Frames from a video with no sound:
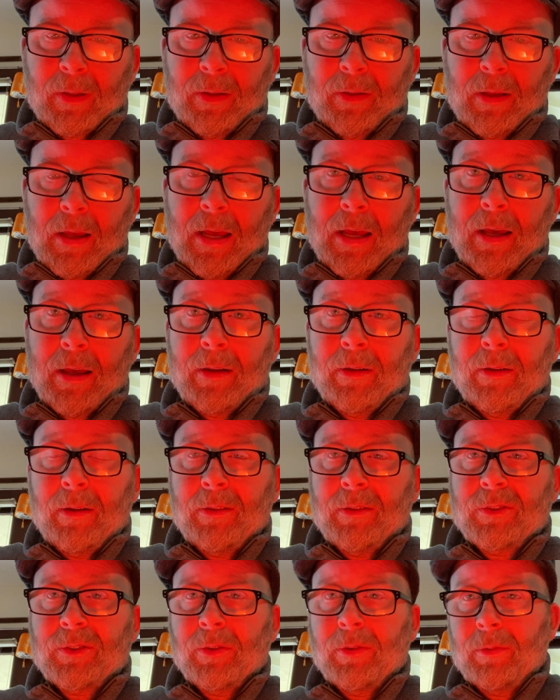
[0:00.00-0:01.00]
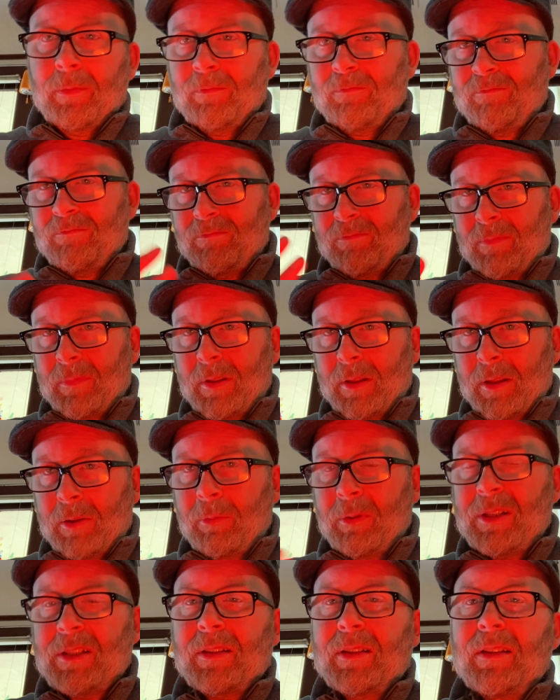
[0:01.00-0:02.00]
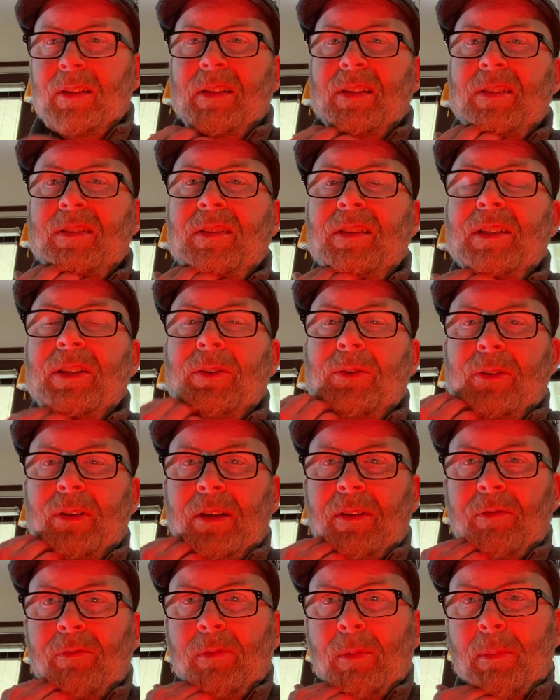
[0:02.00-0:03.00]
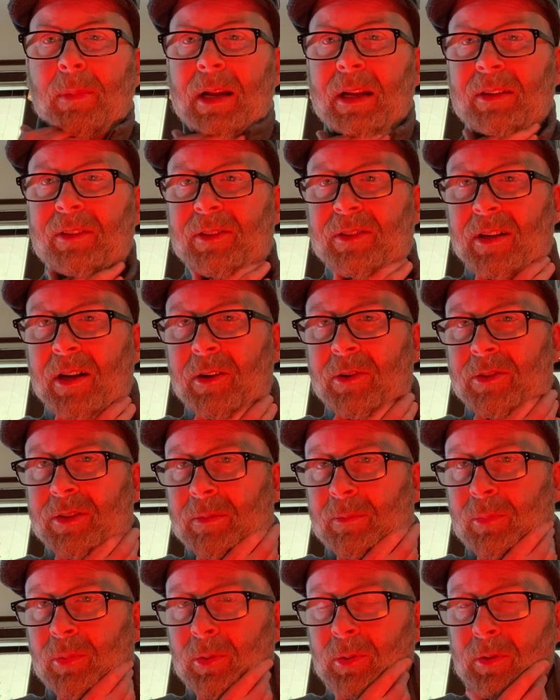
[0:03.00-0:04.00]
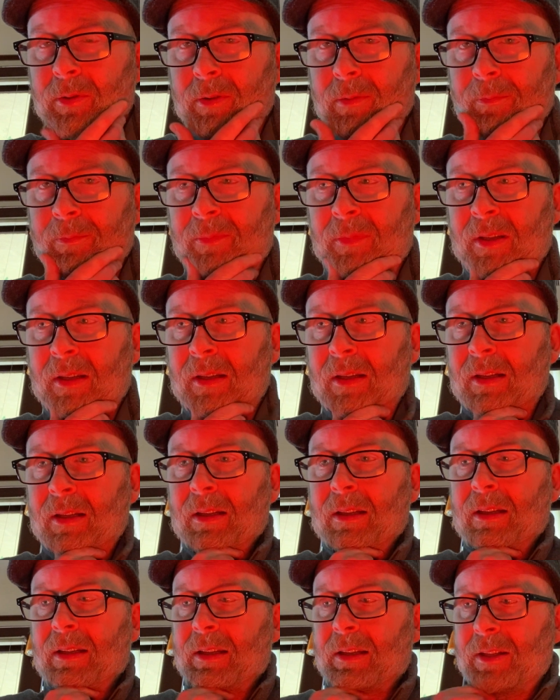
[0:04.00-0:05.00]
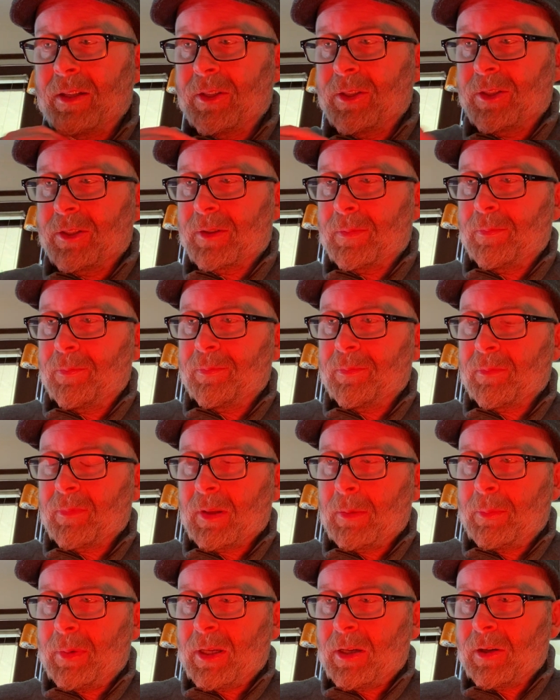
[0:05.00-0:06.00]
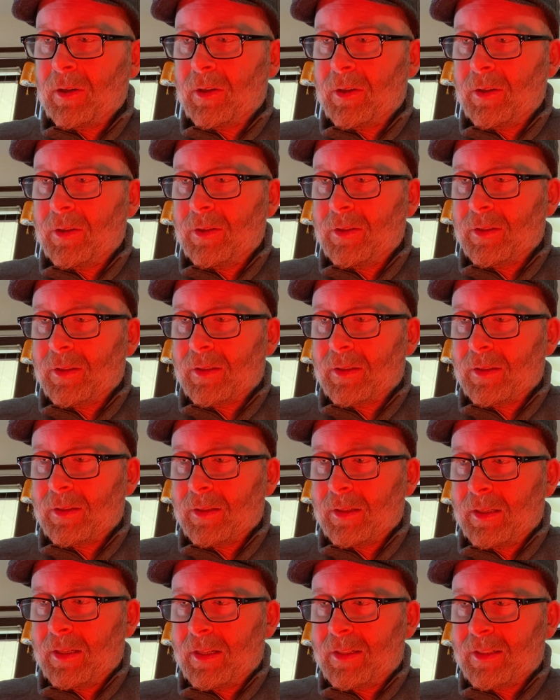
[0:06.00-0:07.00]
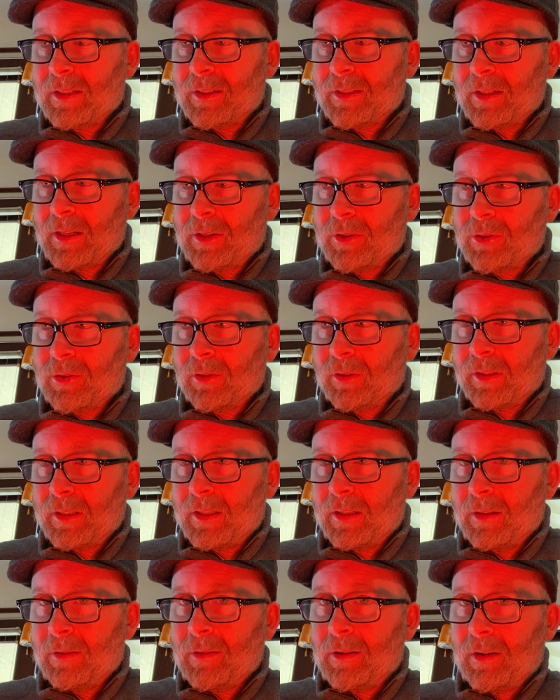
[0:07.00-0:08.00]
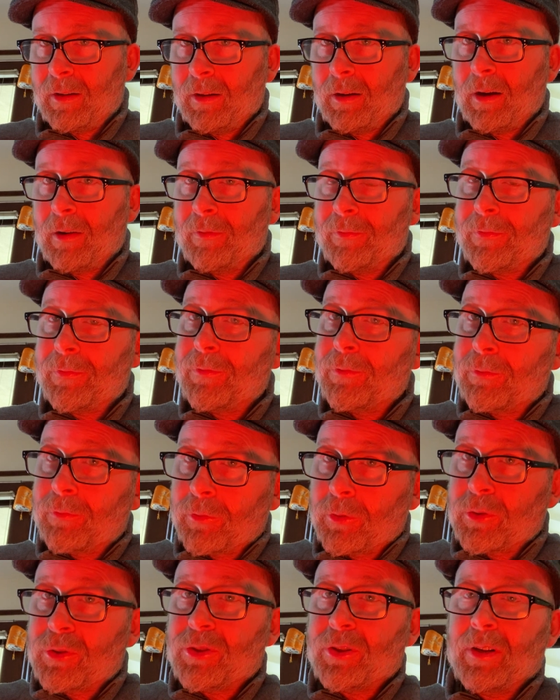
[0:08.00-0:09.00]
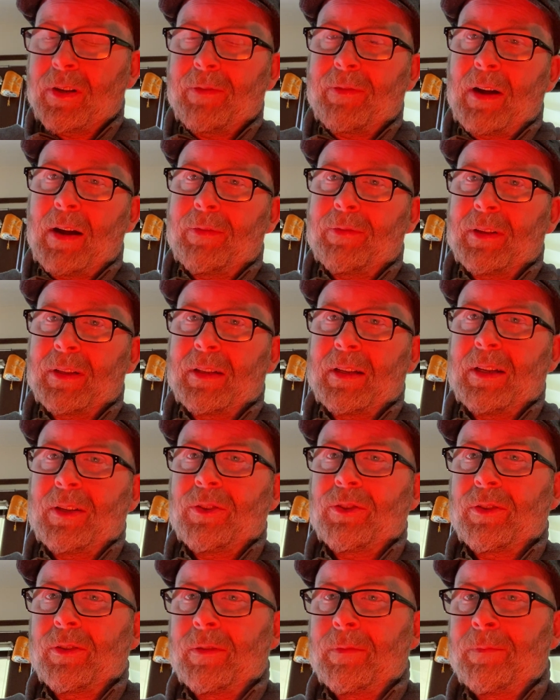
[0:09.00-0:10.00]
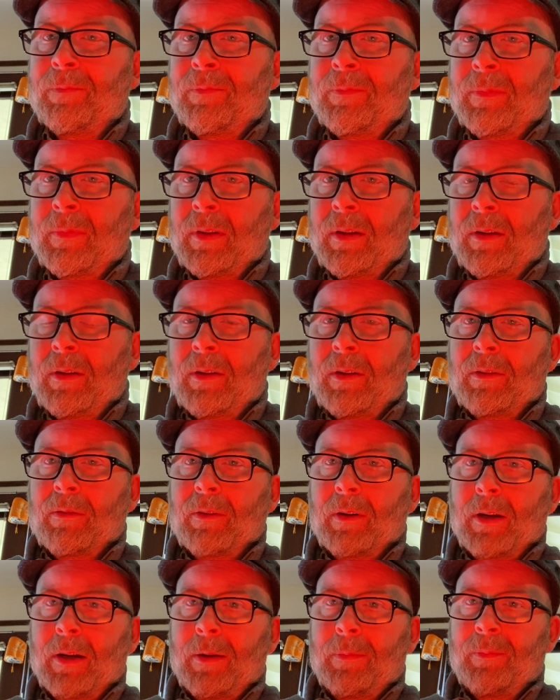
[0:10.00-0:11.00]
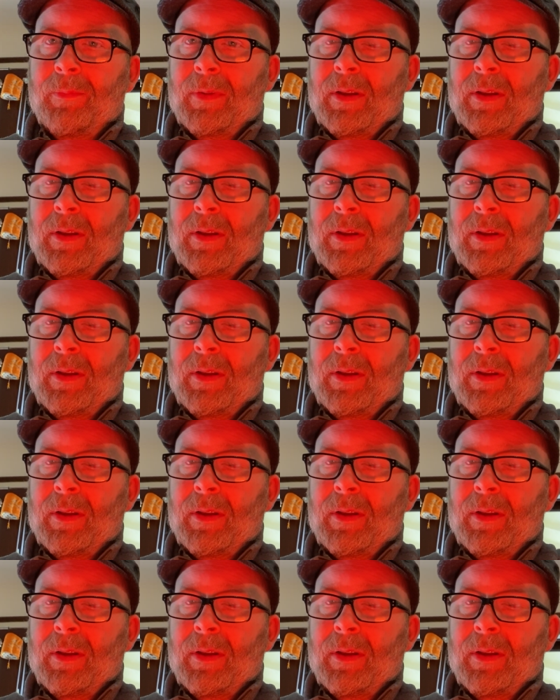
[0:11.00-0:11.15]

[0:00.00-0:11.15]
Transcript: And so the reason this theory of mimetic desire is important is because it's essentially a version of affectation, right?